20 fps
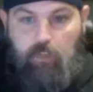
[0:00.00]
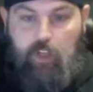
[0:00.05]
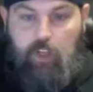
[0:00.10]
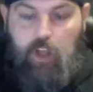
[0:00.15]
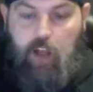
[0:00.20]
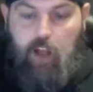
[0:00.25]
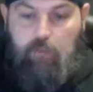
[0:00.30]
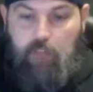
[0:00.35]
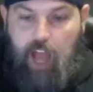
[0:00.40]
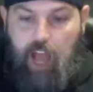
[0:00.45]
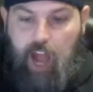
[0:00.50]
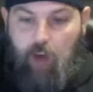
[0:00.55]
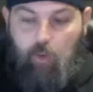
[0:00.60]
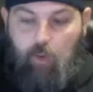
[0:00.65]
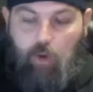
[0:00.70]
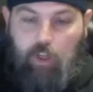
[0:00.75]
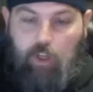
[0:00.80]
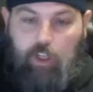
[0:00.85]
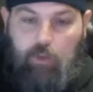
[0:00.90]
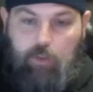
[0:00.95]
I'm now
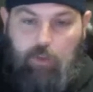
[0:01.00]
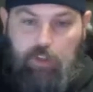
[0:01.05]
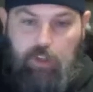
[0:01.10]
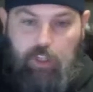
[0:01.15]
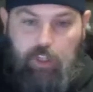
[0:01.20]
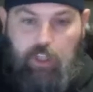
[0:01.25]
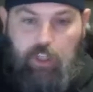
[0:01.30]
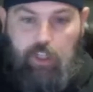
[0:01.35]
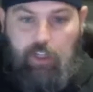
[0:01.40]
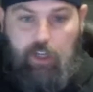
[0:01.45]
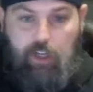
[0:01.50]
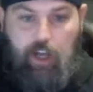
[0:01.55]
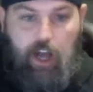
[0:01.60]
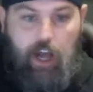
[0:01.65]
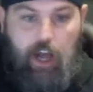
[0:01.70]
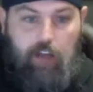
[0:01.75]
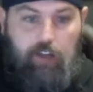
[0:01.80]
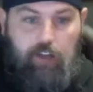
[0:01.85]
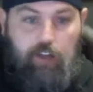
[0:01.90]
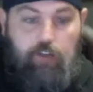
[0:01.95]
working with the
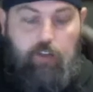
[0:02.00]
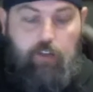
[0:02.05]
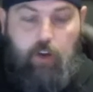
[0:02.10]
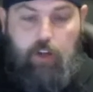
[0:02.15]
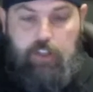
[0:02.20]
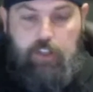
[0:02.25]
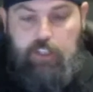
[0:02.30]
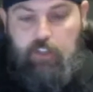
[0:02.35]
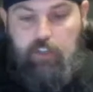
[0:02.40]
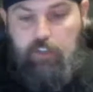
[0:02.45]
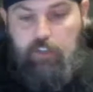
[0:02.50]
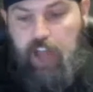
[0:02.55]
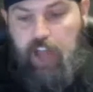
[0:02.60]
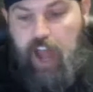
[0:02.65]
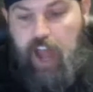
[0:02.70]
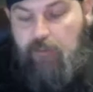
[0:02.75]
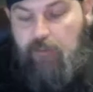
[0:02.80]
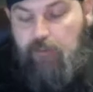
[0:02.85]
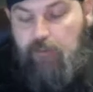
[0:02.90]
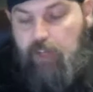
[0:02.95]
new version of the
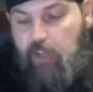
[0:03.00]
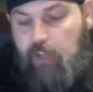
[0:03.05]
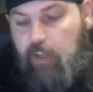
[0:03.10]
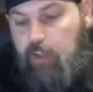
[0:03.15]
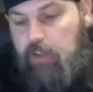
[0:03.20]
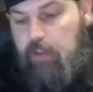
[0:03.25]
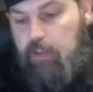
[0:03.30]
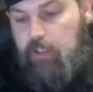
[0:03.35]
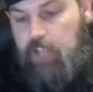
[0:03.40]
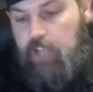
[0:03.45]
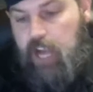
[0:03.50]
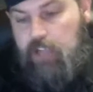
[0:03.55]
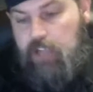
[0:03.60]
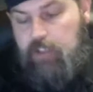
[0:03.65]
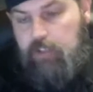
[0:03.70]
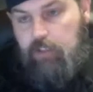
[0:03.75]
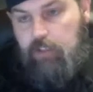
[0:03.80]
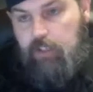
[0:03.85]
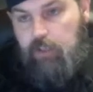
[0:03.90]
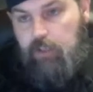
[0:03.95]
app. There's
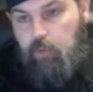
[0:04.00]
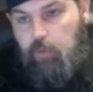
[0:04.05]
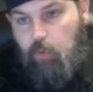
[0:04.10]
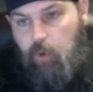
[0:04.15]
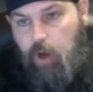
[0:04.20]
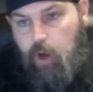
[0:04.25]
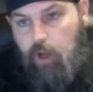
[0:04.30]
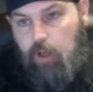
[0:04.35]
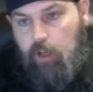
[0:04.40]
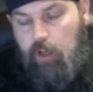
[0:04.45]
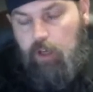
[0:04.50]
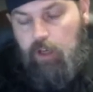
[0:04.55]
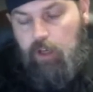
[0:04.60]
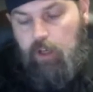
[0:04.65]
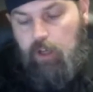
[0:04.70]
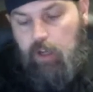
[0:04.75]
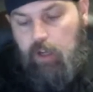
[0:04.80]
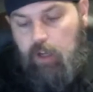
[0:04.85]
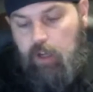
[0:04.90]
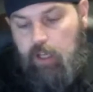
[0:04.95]
actually one
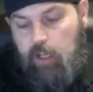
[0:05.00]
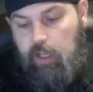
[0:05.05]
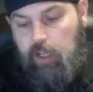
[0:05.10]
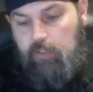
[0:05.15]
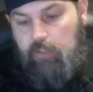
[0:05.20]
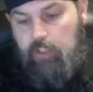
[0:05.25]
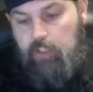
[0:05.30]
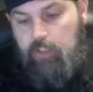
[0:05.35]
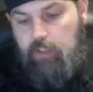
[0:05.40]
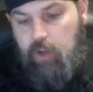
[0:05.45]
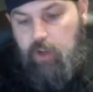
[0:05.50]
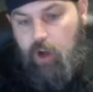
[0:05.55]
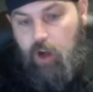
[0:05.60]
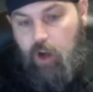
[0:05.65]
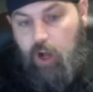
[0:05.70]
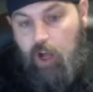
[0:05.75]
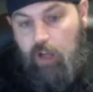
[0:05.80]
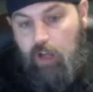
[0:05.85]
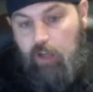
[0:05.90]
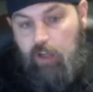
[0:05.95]
image
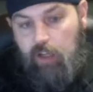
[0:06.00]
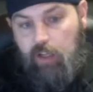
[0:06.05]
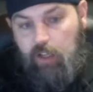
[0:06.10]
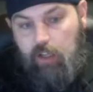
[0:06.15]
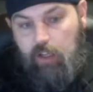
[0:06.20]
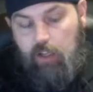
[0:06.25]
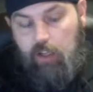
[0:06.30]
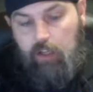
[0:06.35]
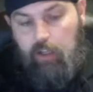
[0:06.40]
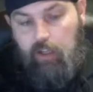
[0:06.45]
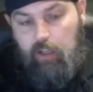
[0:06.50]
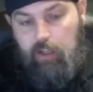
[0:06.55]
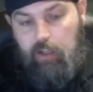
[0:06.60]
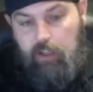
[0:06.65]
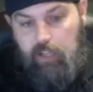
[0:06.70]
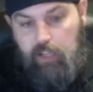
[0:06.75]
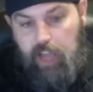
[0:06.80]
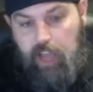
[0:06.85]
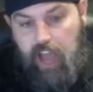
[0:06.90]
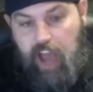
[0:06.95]
on
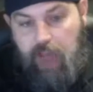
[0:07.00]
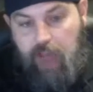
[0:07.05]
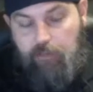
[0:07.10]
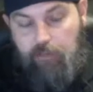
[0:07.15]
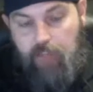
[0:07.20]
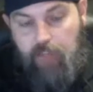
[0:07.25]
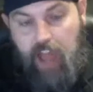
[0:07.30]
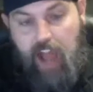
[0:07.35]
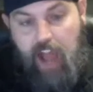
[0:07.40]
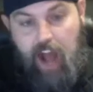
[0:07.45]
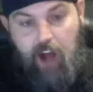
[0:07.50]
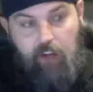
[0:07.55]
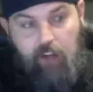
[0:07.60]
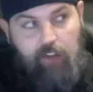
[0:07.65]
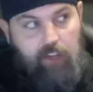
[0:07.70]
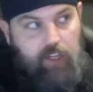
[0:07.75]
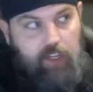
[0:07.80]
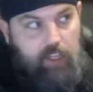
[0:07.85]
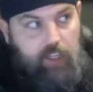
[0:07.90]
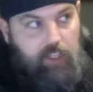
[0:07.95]
the app now
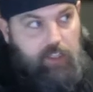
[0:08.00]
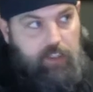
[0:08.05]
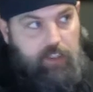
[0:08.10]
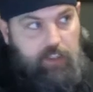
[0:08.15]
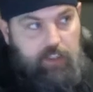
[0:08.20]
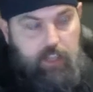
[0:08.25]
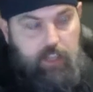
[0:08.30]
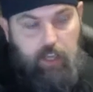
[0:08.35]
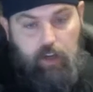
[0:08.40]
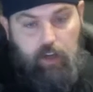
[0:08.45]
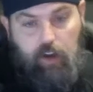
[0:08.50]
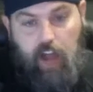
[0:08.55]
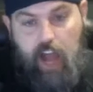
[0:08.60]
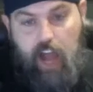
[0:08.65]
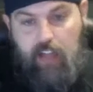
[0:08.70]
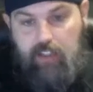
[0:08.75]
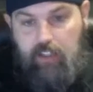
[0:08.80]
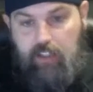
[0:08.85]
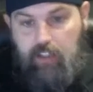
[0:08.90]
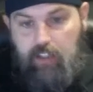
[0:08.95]
that is
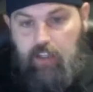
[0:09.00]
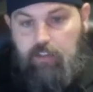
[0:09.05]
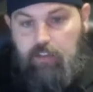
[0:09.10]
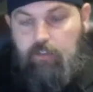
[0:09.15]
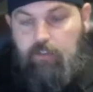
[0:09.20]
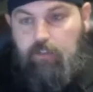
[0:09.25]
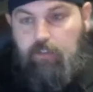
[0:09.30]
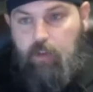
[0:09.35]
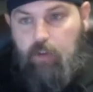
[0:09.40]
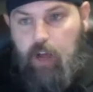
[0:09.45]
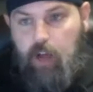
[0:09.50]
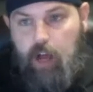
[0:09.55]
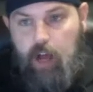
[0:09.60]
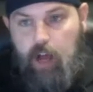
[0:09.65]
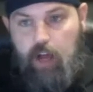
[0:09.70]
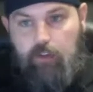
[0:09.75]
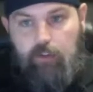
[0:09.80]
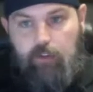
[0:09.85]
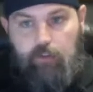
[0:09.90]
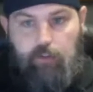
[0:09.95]
interactive
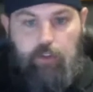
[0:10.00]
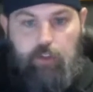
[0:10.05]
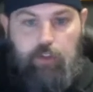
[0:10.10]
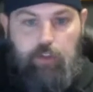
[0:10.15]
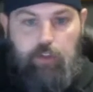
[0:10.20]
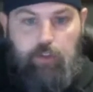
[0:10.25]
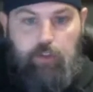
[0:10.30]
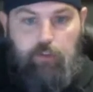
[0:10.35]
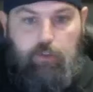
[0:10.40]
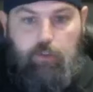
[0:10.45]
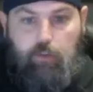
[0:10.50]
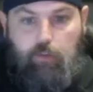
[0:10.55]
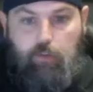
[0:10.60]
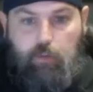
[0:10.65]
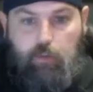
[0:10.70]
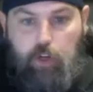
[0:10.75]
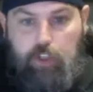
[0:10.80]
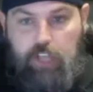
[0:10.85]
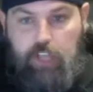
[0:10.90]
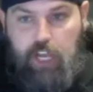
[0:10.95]
through
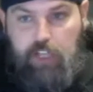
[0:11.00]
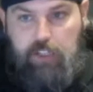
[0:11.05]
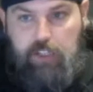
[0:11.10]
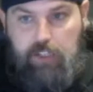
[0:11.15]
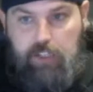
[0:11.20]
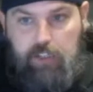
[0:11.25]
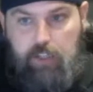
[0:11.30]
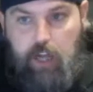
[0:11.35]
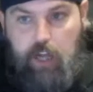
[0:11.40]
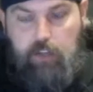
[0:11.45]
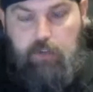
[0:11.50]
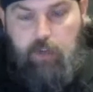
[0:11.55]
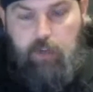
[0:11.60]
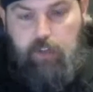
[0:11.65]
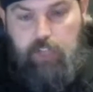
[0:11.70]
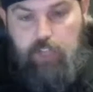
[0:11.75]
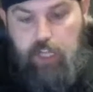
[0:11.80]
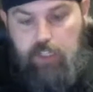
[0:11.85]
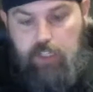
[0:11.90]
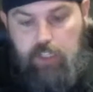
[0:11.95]
rotation, touch
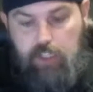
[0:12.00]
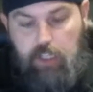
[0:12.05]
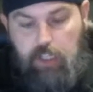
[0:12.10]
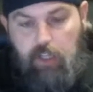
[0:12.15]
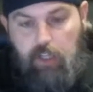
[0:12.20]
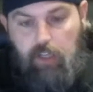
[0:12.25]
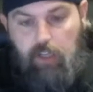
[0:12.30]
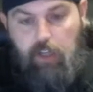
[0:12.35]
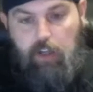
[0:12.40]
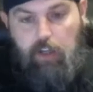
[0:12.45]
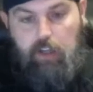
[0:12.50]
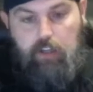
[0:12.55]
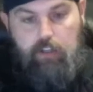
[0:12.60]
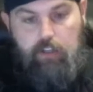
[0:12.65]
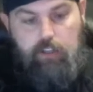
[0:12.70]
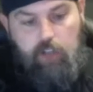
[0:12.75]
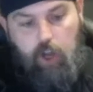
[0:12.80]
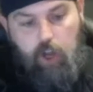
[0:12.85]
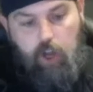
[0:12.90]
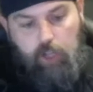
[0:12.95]
rotation.
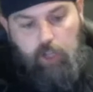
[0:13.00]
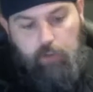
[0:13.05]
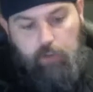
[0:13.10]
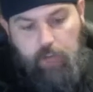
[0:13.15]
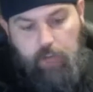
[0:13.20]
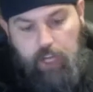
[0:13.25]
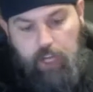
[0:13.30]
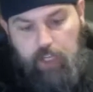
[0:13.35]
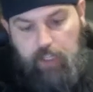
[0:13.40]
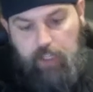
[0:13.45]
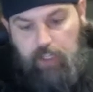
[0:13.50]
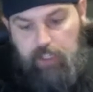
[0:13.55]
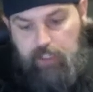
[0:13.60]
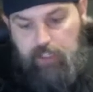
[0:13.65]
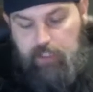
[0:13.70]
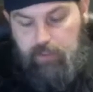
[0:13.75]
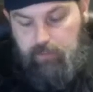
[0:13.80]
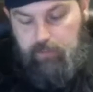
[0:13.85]
So I created this